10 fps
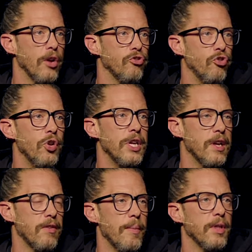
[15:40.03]

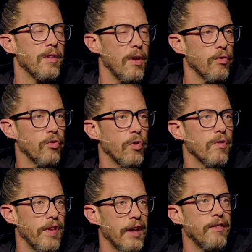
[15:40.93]
Judaism and
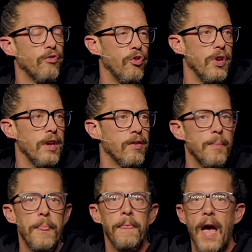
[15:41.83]
certain sects of Judaism